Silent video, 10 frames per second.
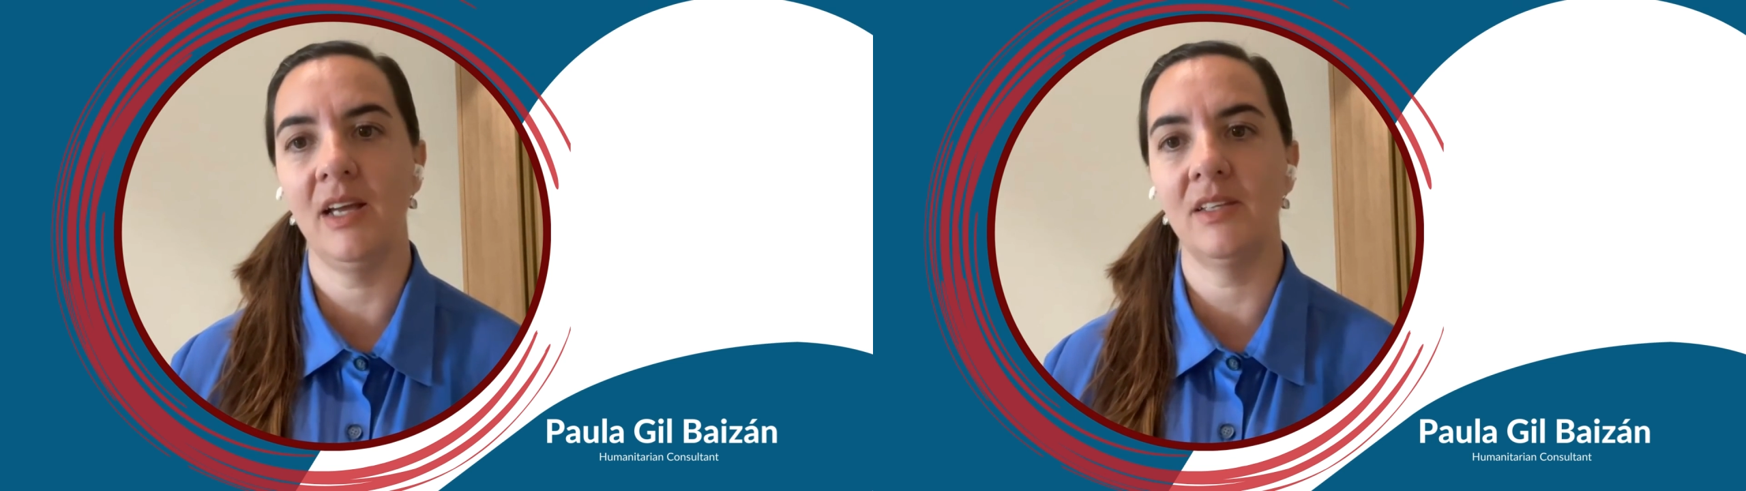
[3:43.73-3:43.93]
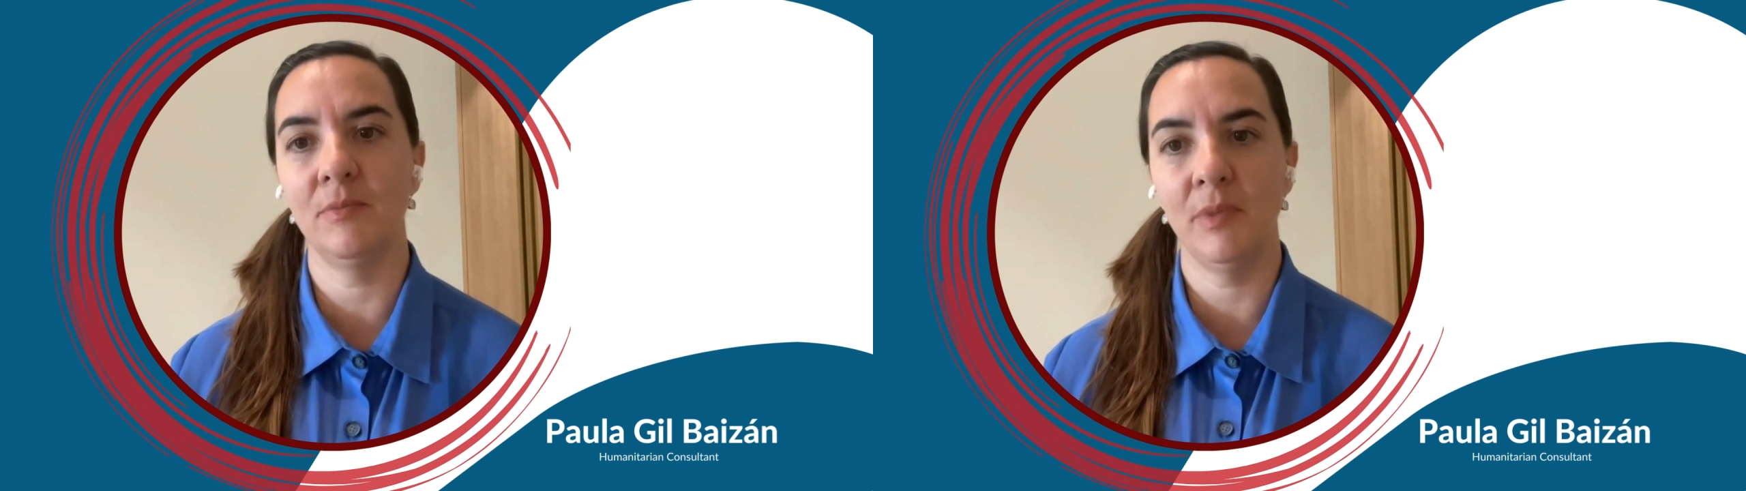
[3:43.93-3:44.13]

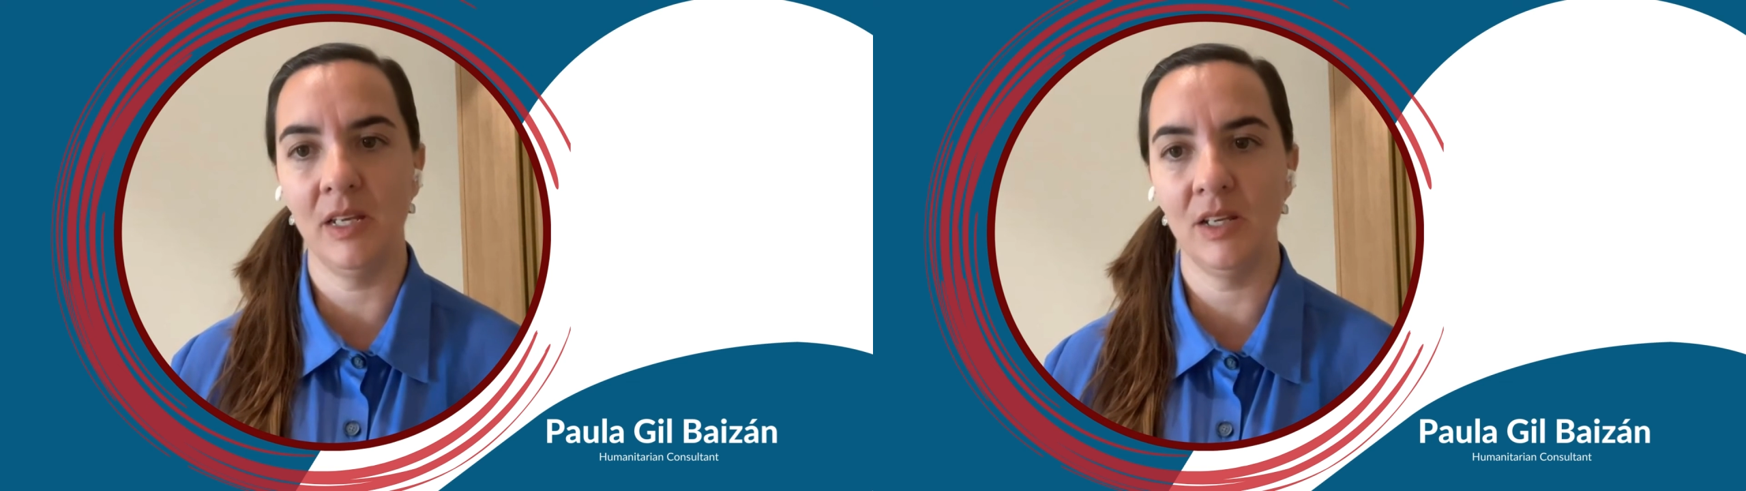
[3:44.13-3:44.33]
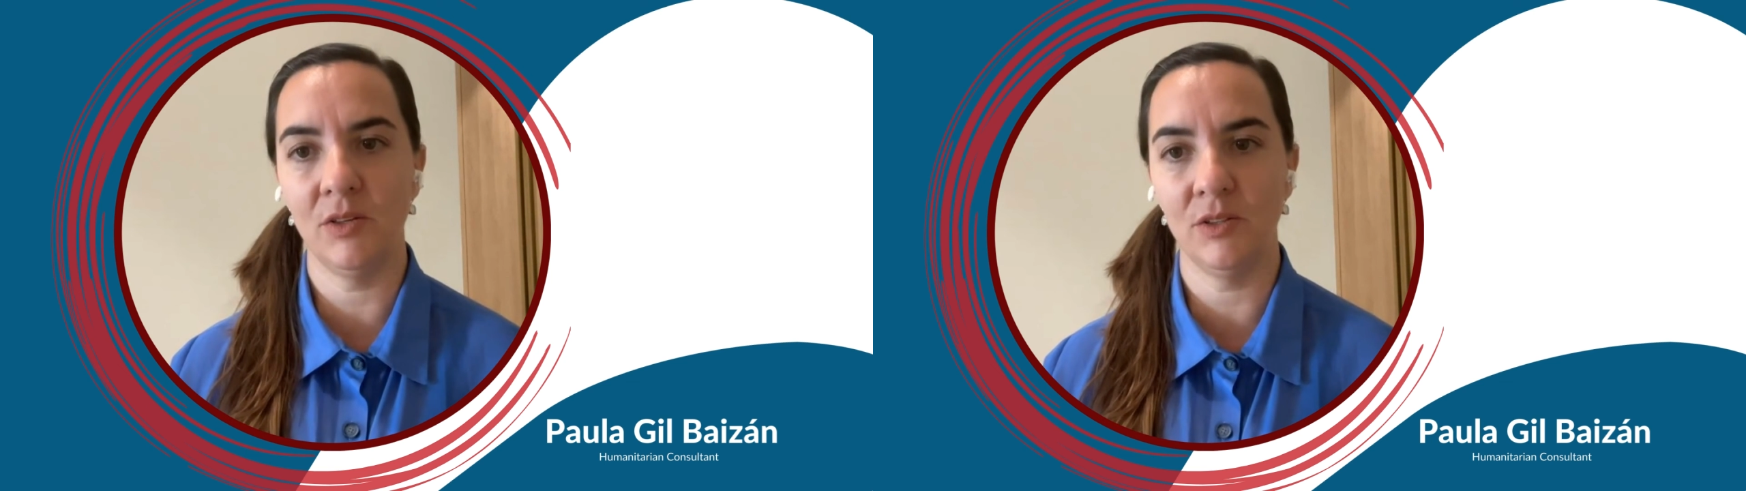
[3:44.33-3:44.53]
has
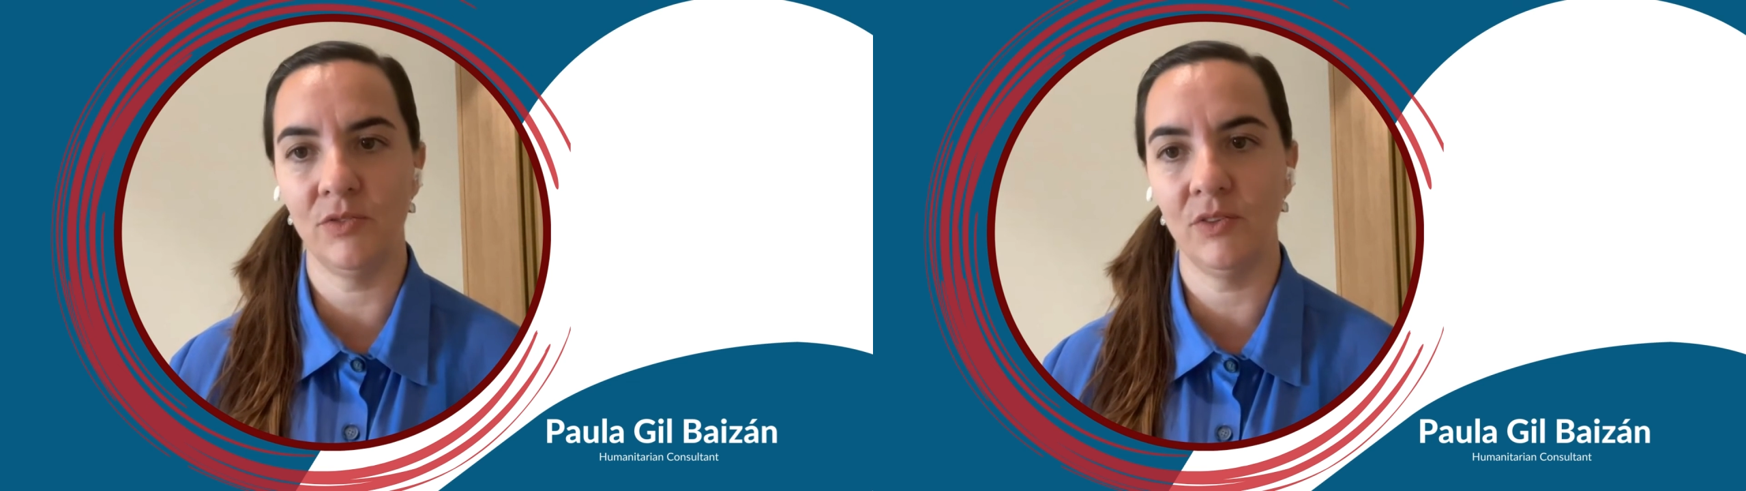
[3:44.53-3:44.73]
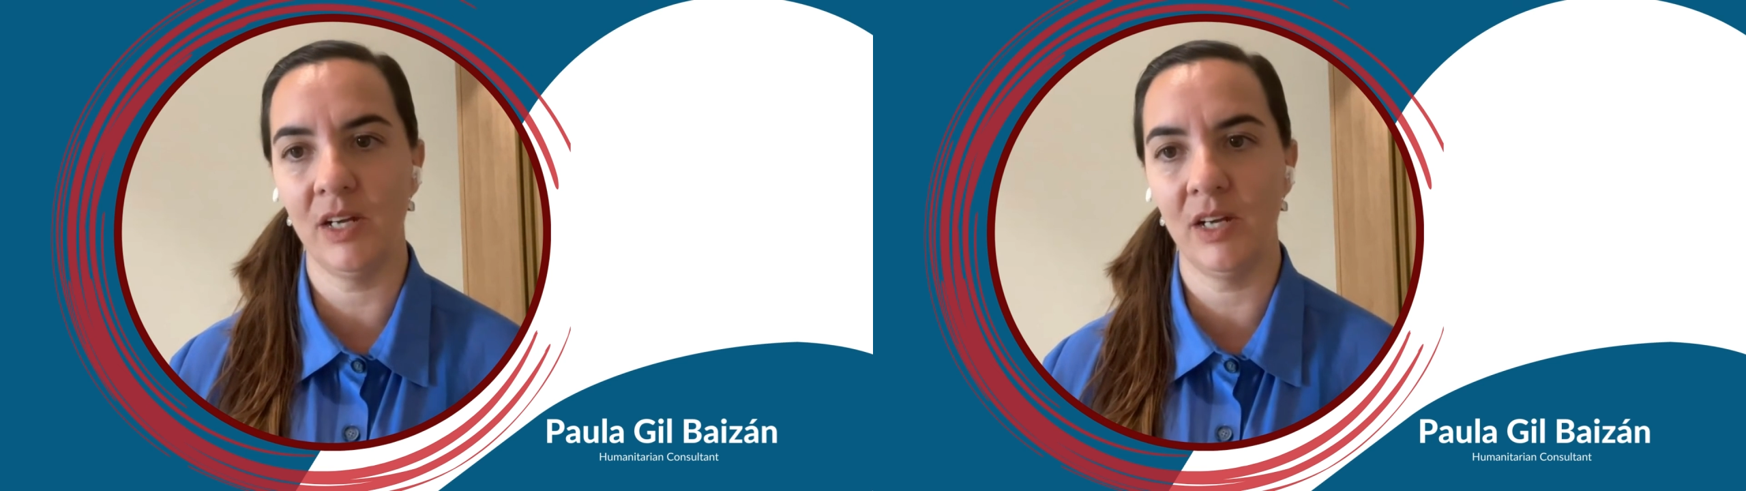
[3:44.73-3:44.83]
many calls for